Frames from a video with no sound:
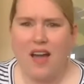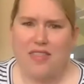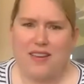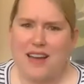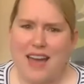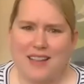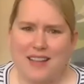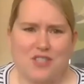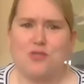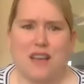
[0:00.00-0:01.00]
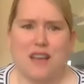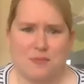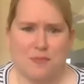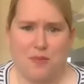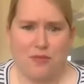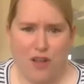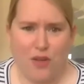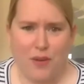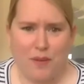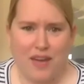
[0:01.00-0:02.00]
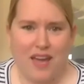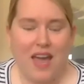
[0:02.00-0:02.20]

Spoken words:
I think I had like 2,000 people following me,